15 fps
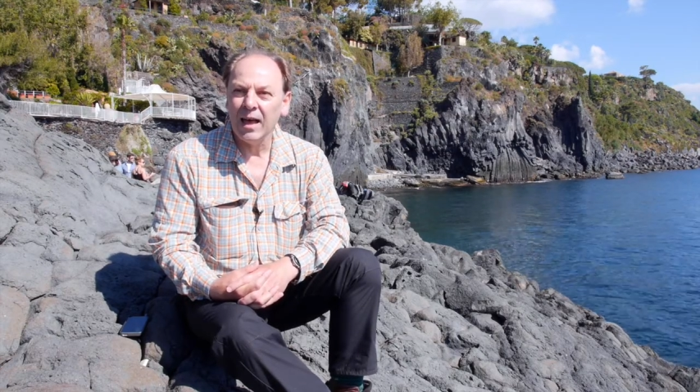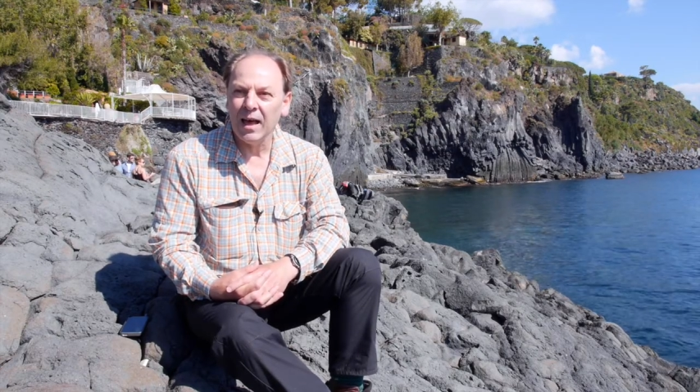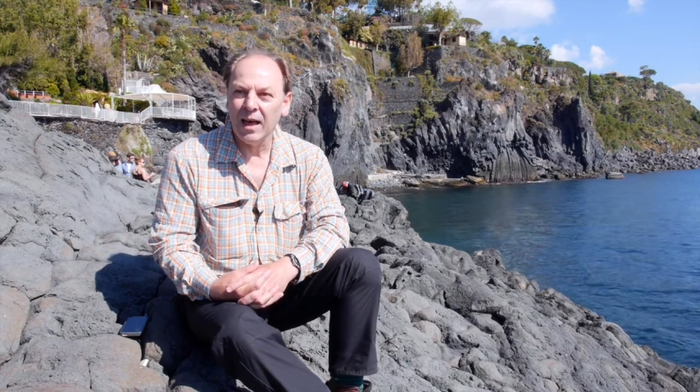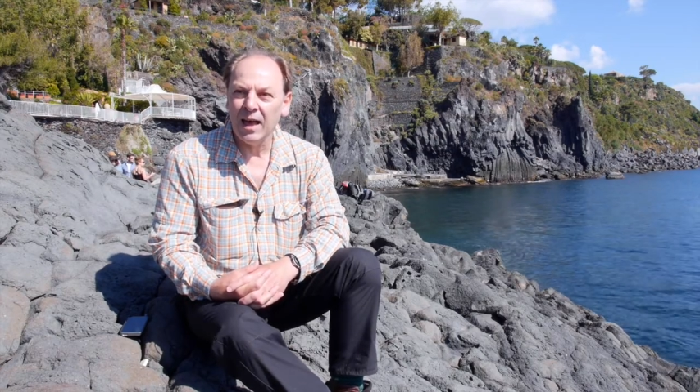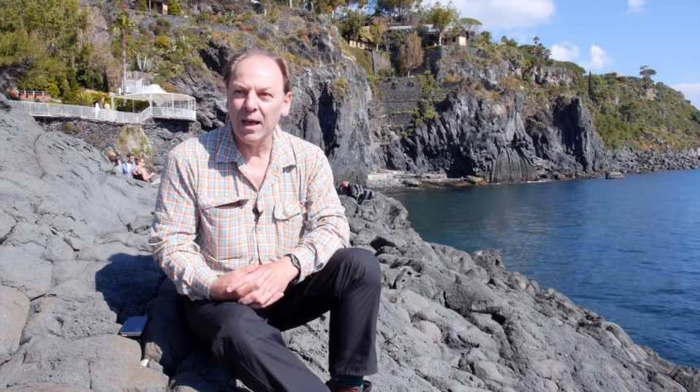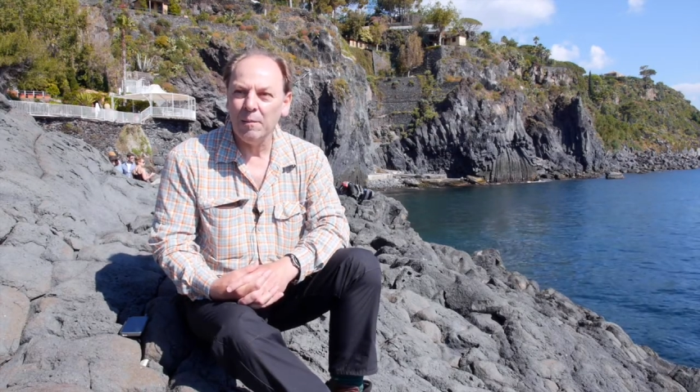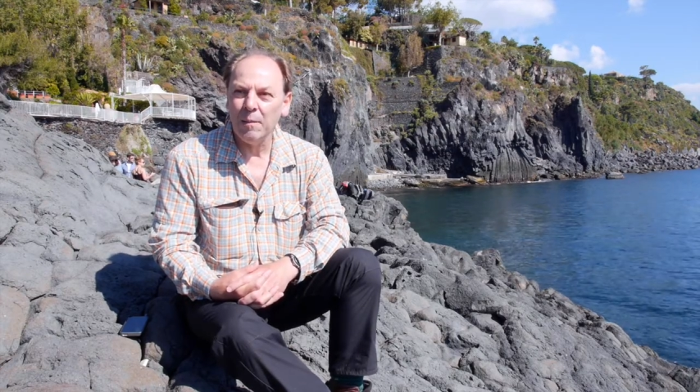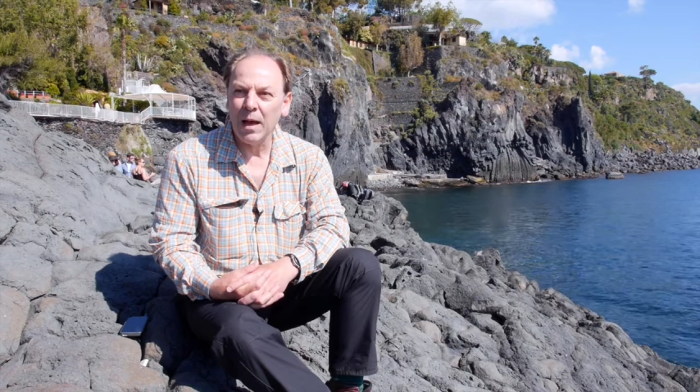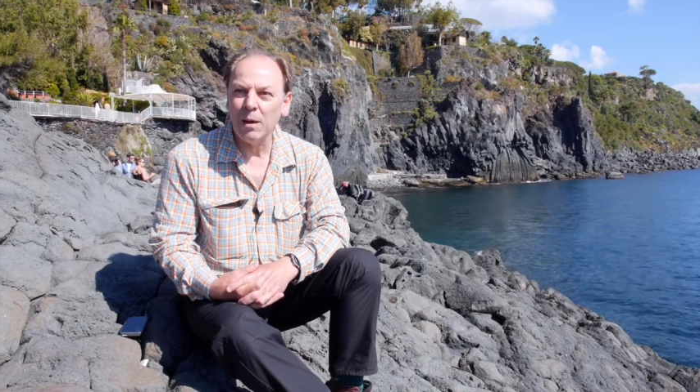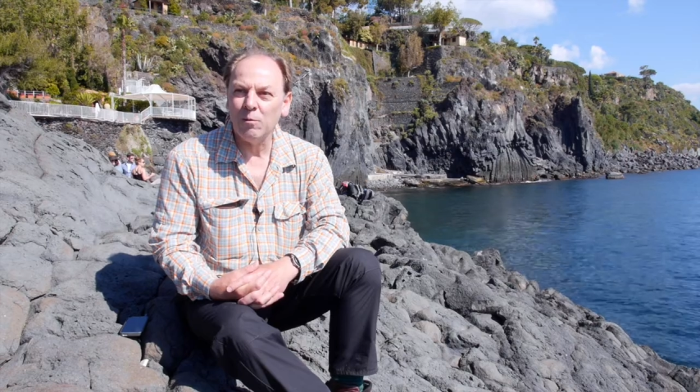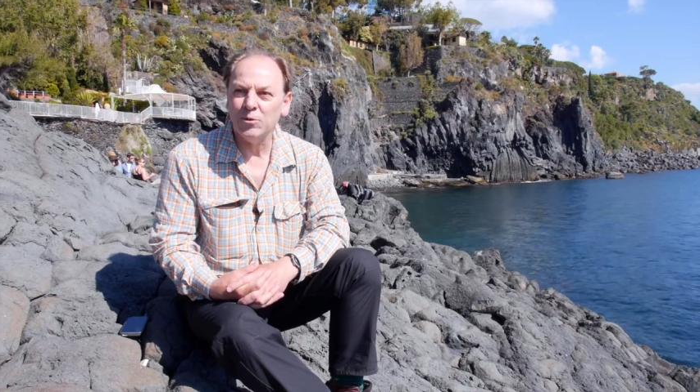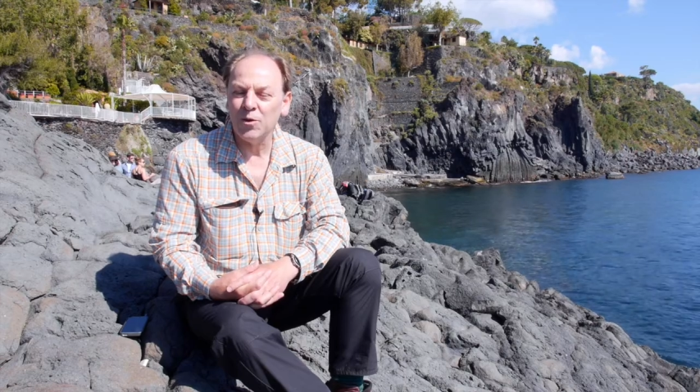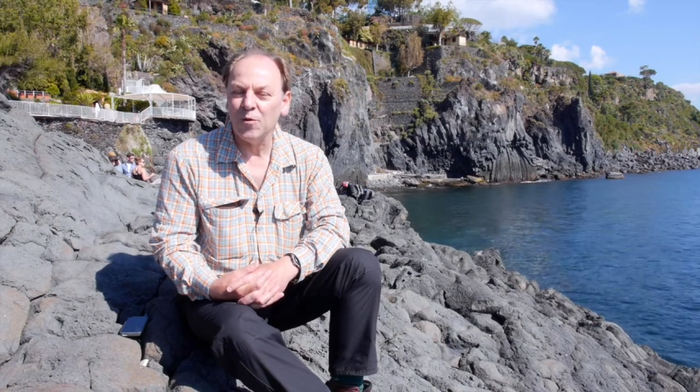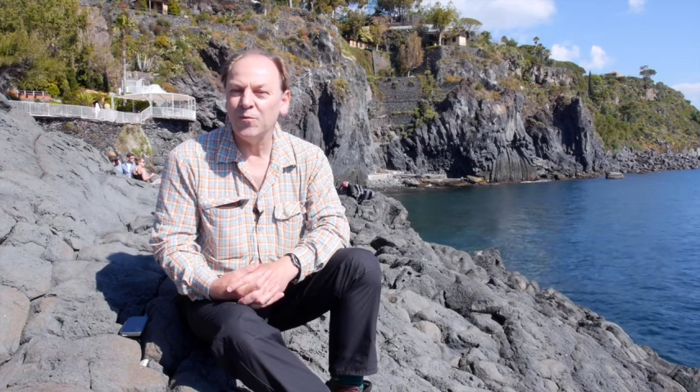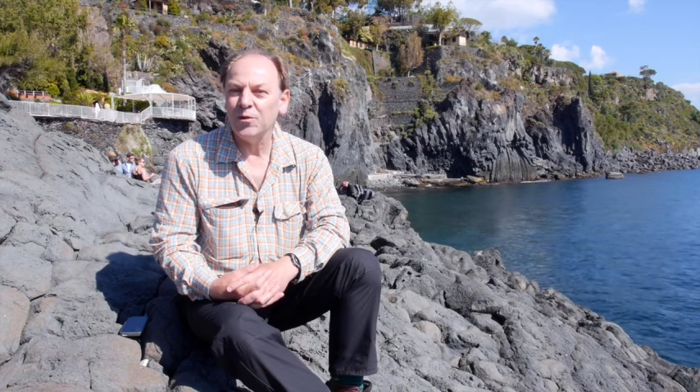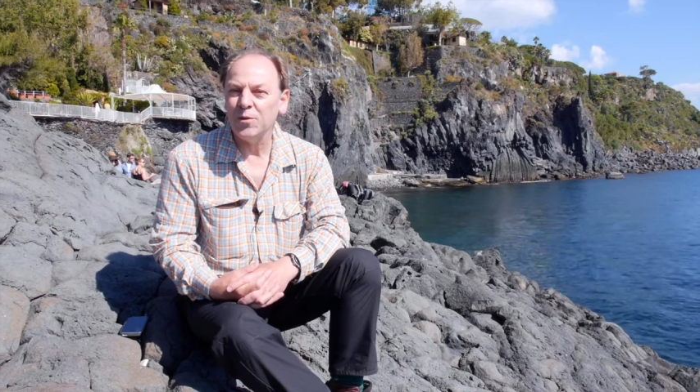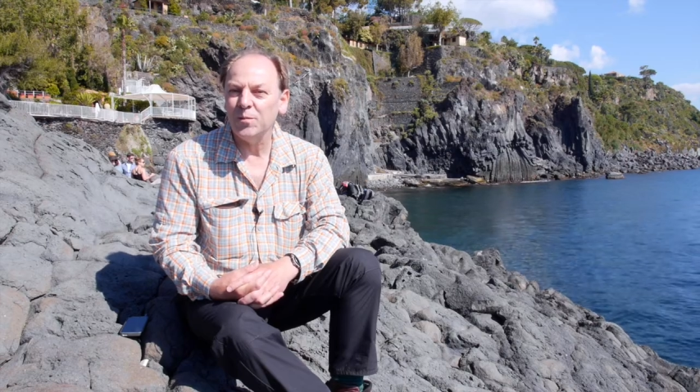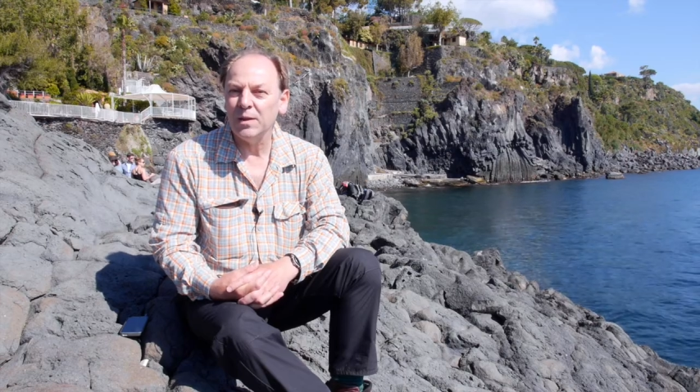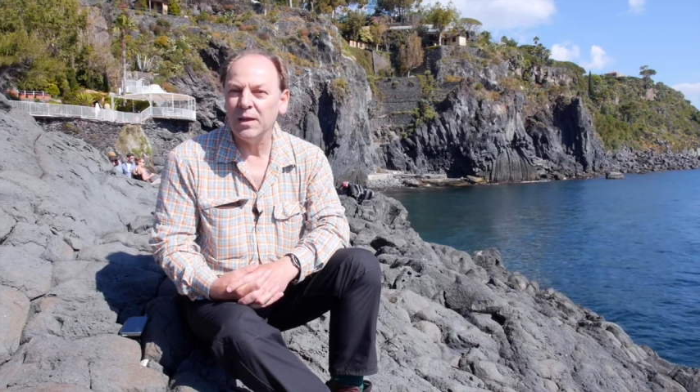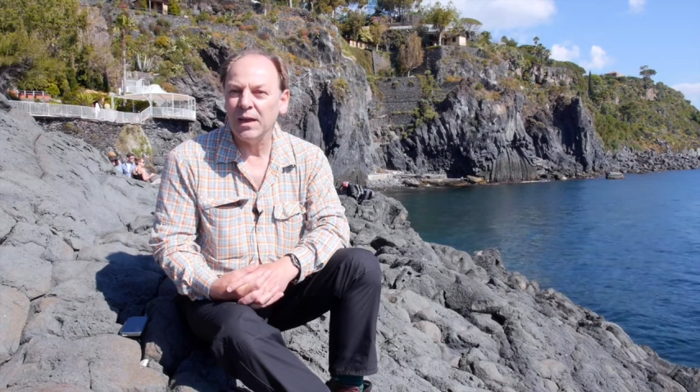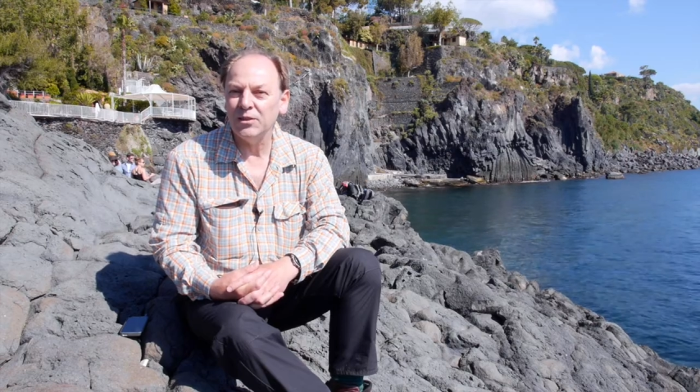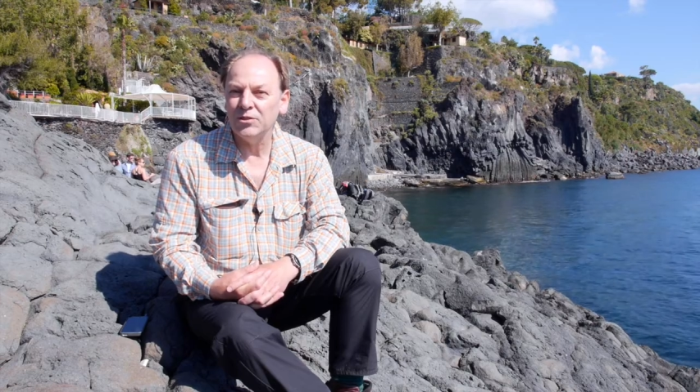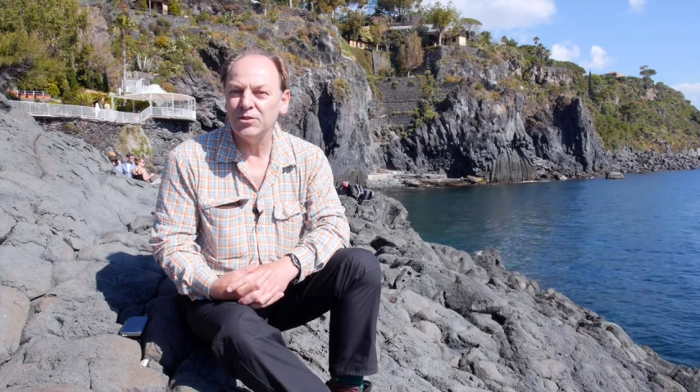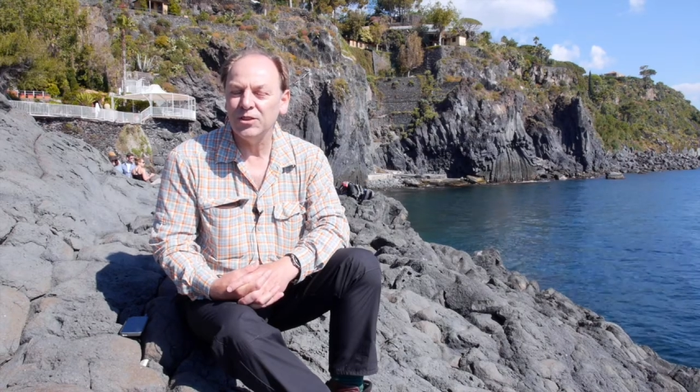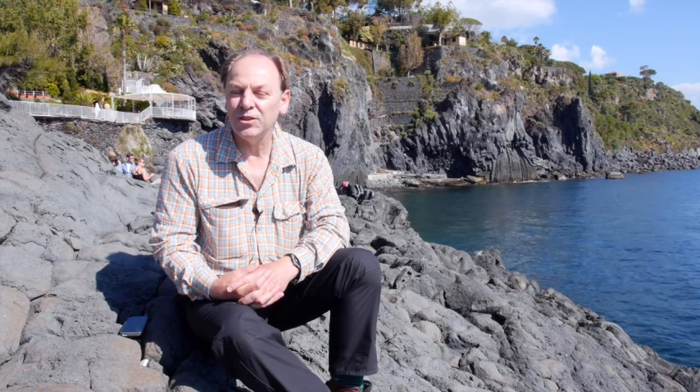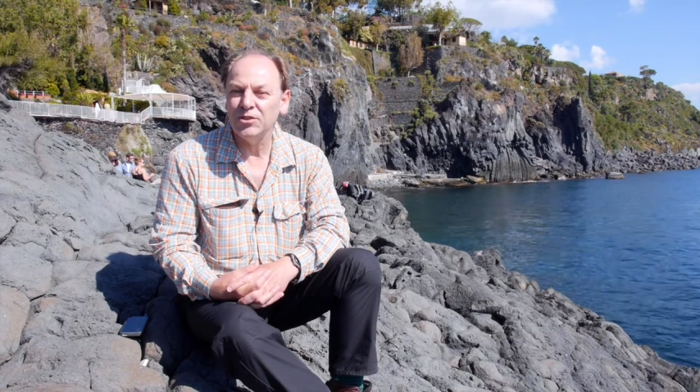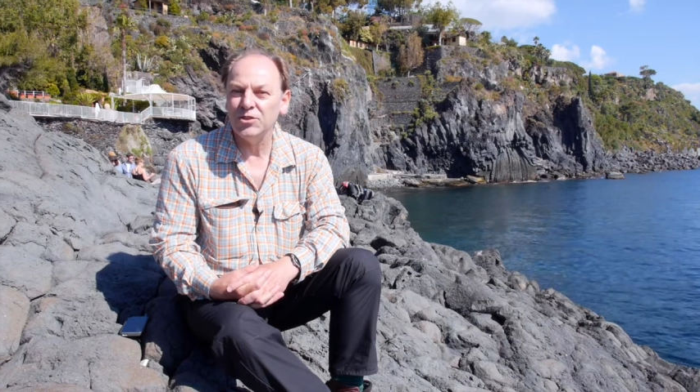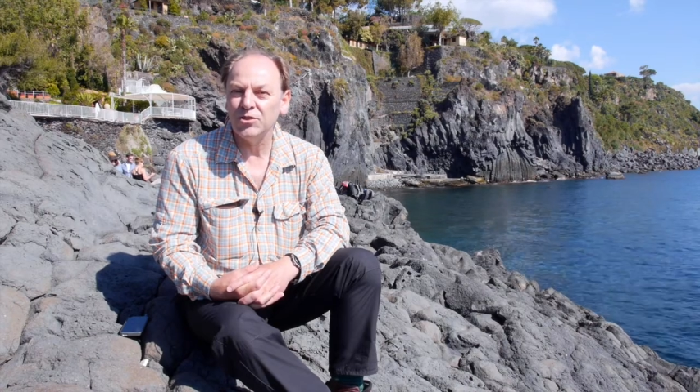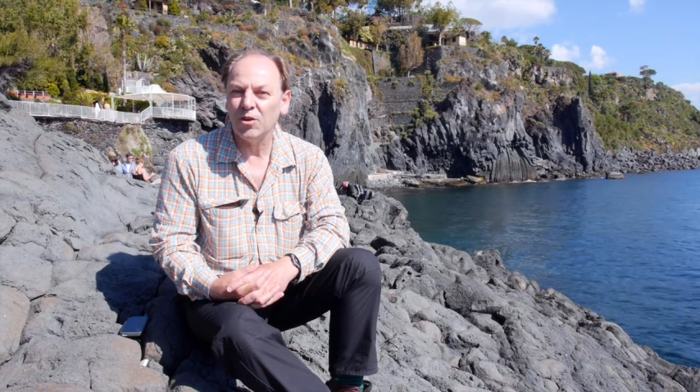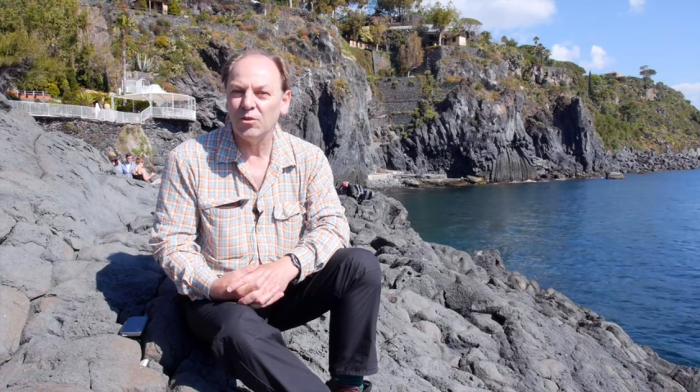I was offered a
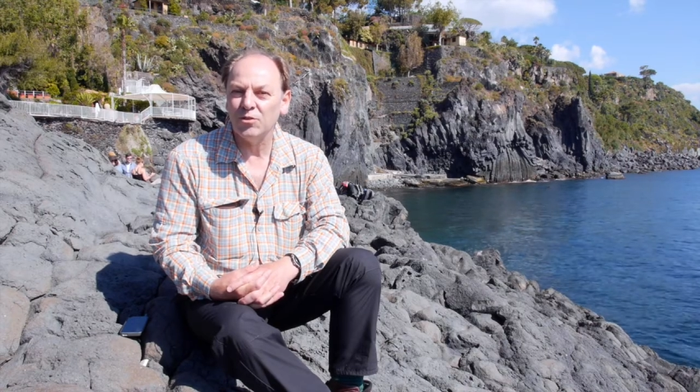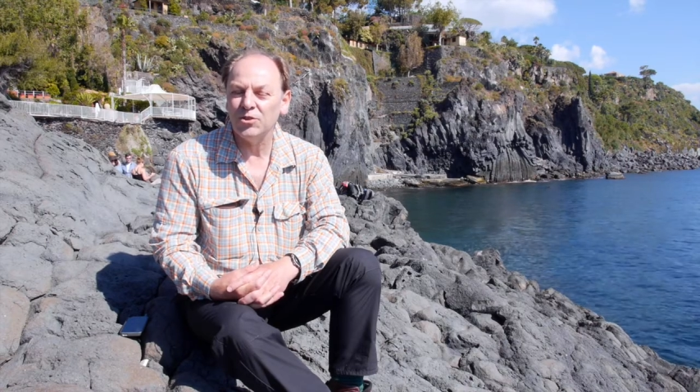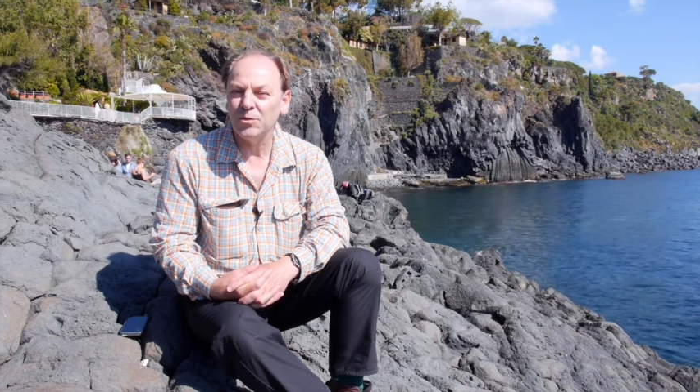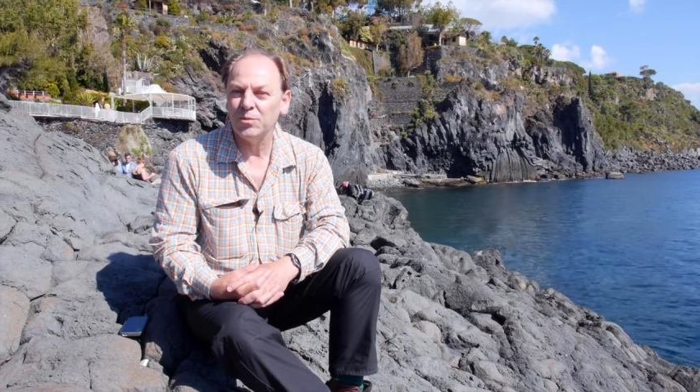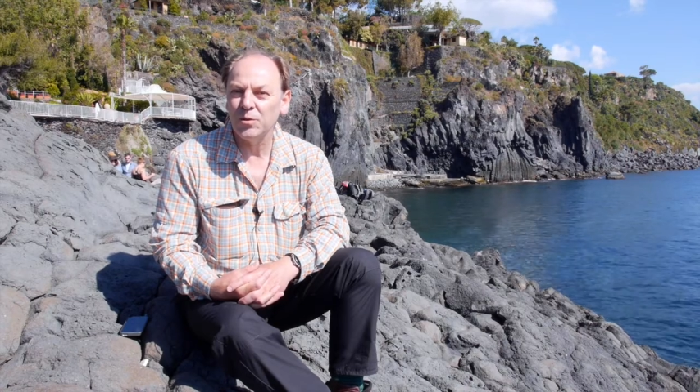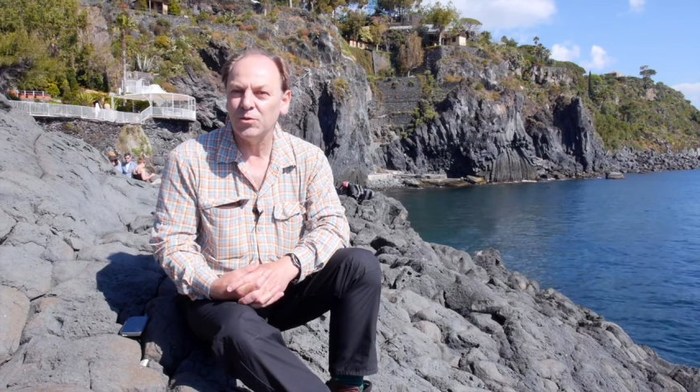PhD scholarship